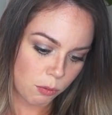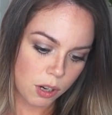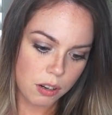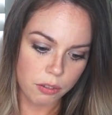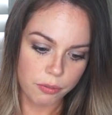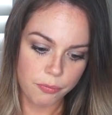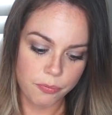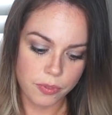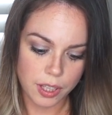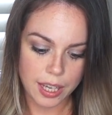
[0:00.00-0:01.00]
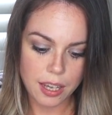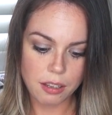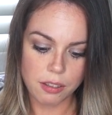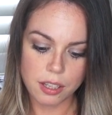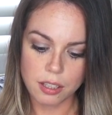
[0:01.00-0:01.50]
Whoa.
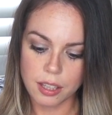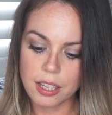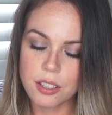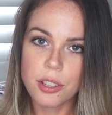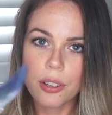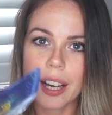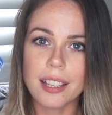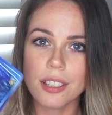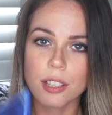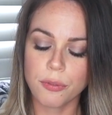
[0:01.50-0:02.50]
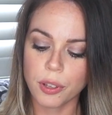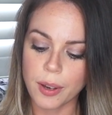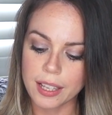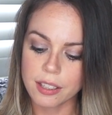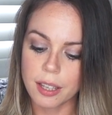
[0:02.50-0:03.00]
Okay, these two cards just flew out,